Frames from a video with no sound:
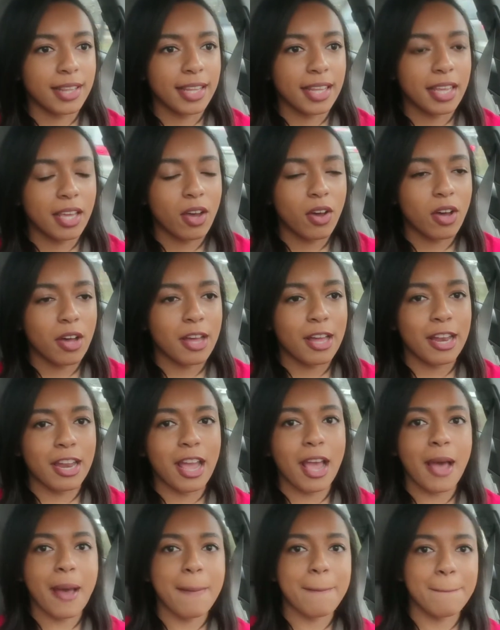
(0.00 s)
currently on
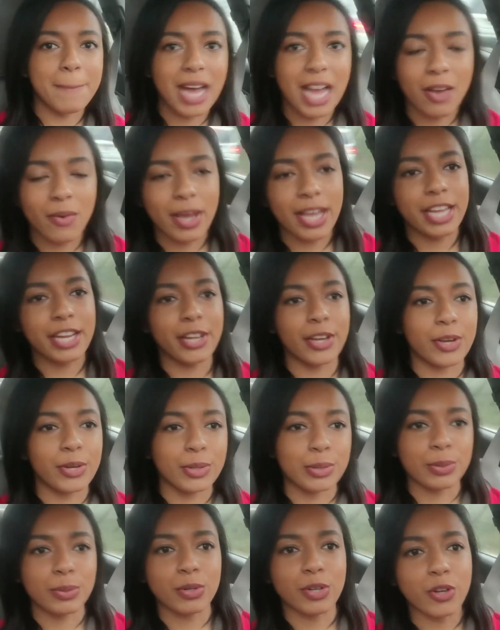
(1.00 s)
my way to
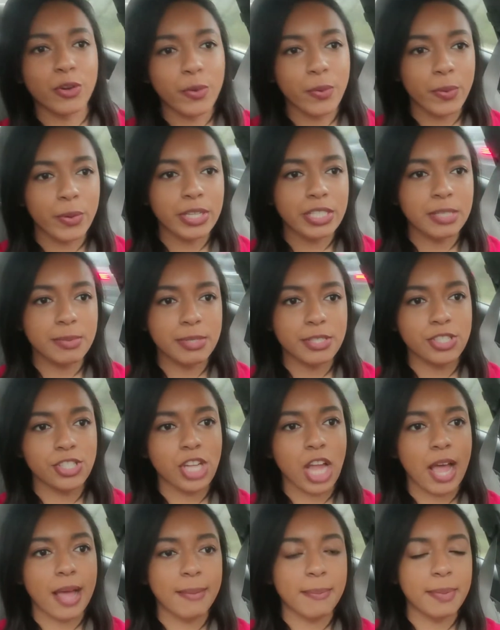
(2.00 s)
go
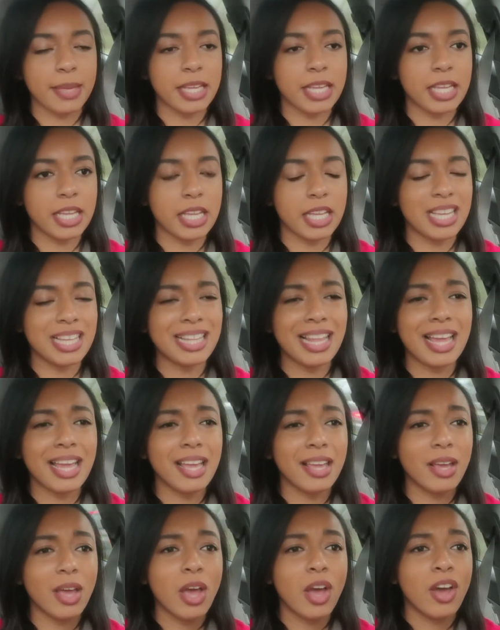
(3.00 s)
Christmas shopping.
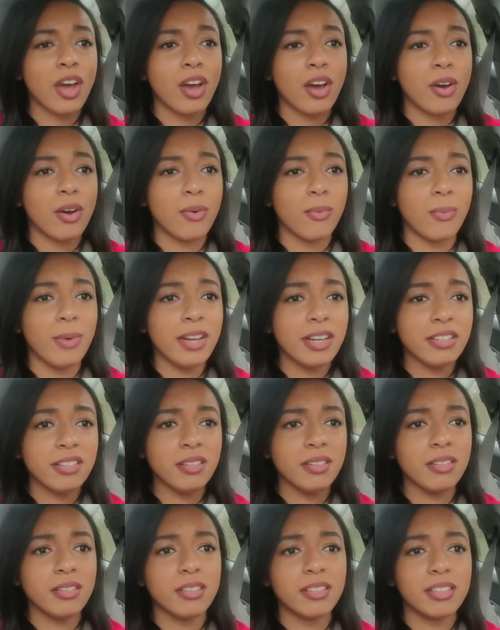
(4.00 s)
Like,
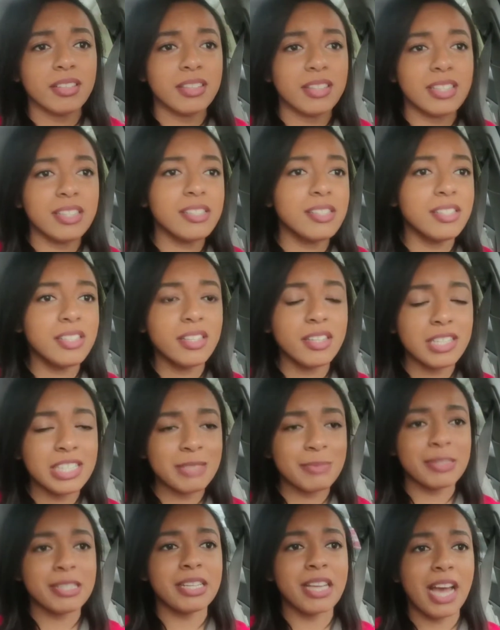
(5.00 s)
we're this year
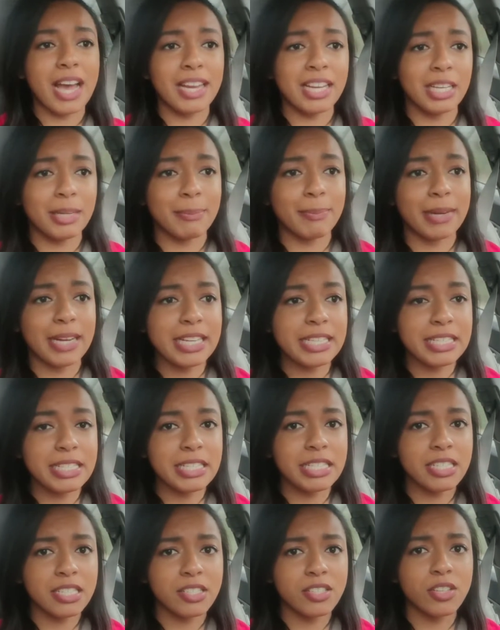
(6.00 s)
has been kind of
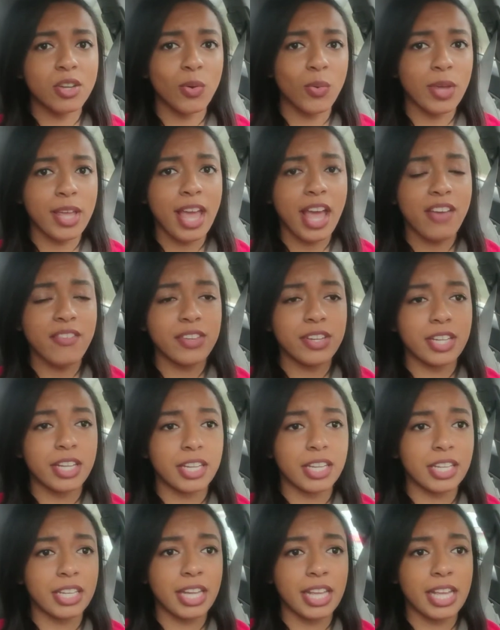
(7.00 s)
depressing, so we haven't
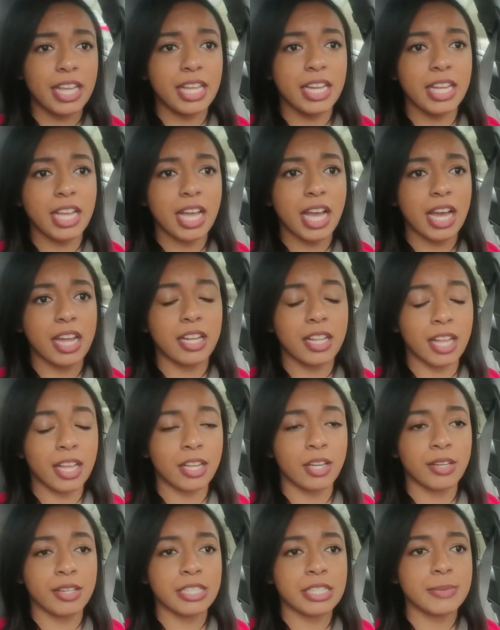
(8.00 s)
done any kind of
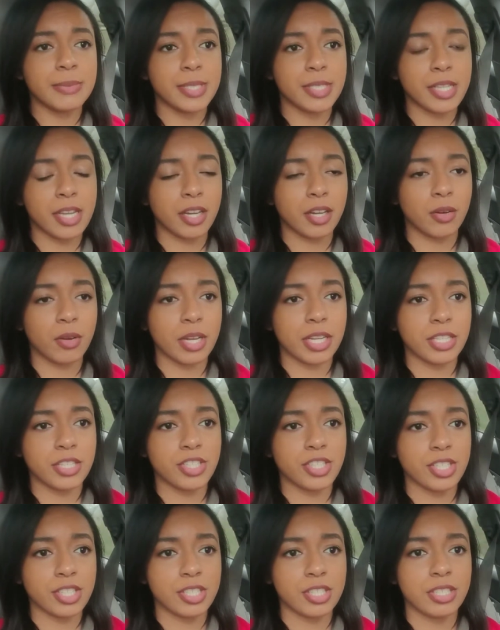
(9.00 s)
like Christmas
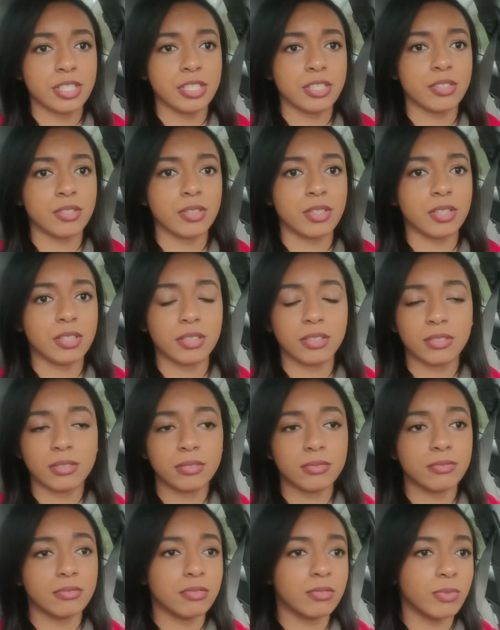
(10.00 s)
decorations
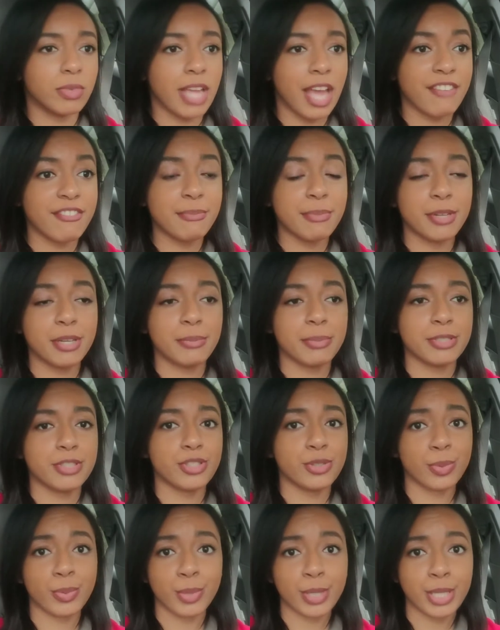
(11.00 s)
or we haven't put up
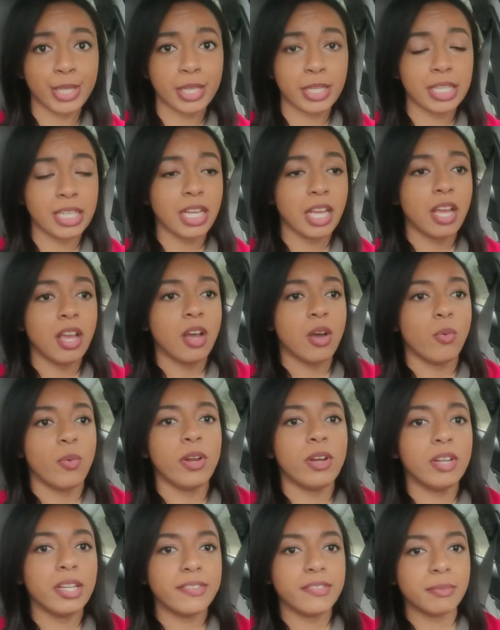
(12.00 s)
a tree.
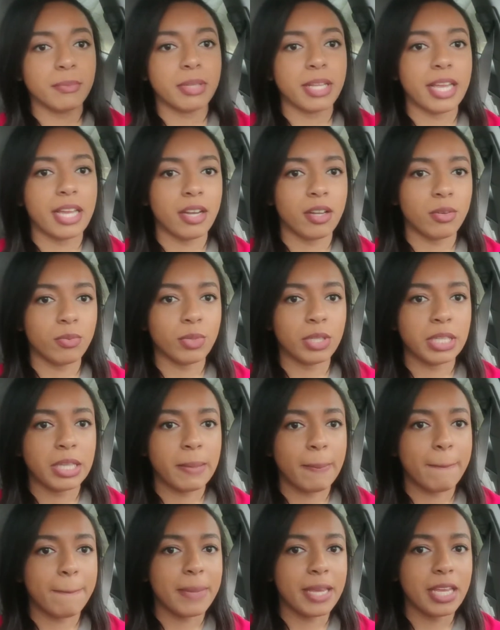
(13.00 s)
We don't even plan on
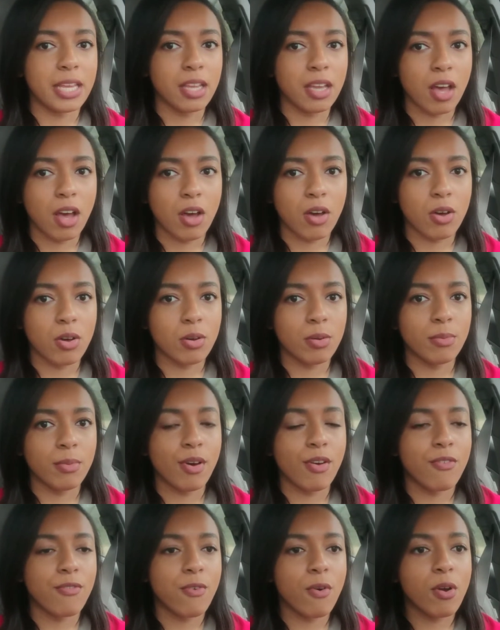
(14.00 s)
really being
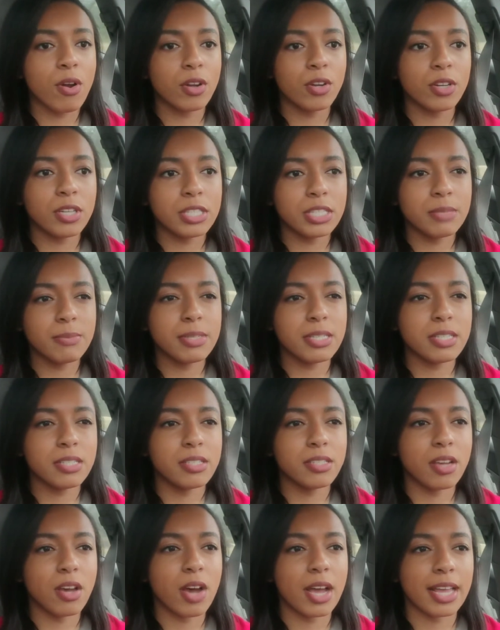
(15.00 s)
home for
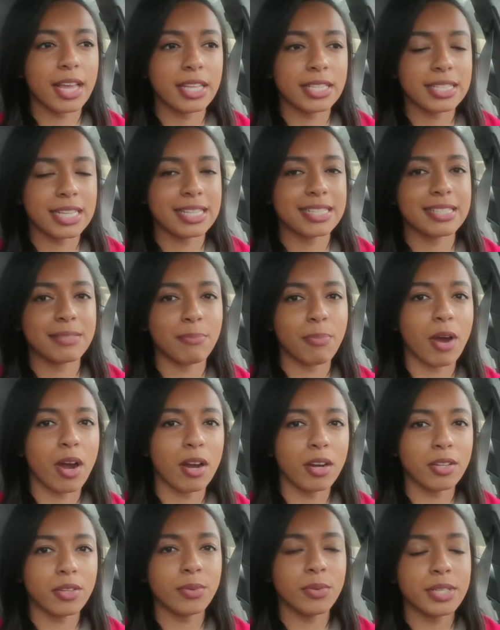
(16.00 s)
Christmas, so I guess that's
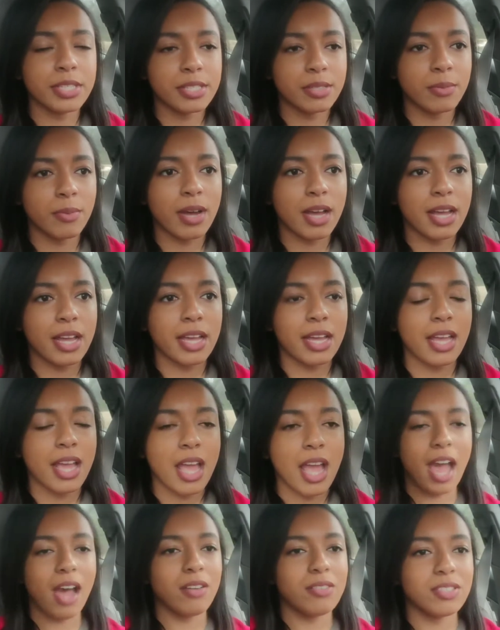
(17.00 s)
part of the reason why.
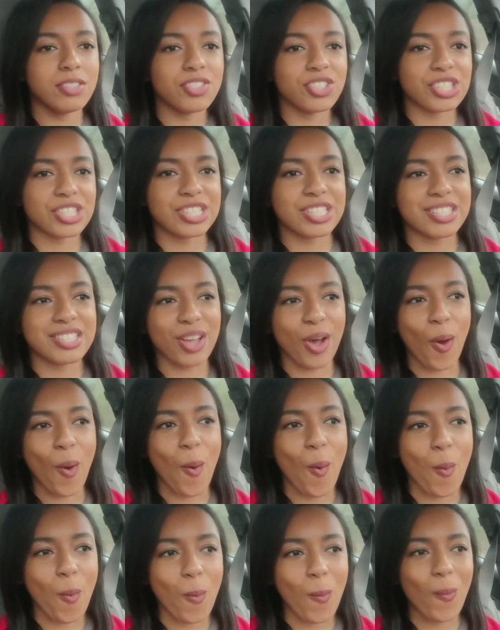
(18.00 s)
The house is just
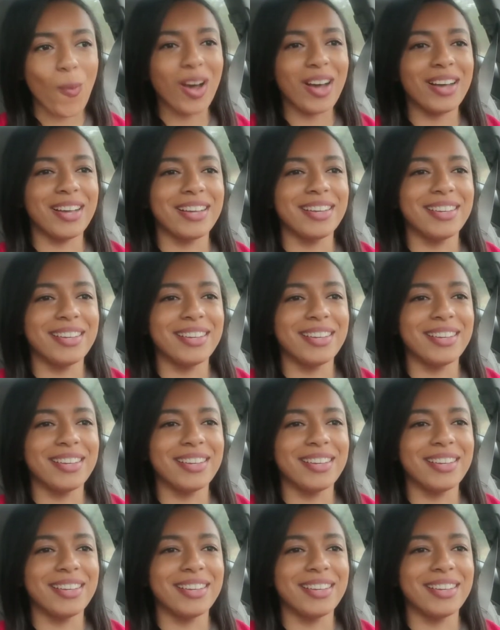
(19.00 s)
so,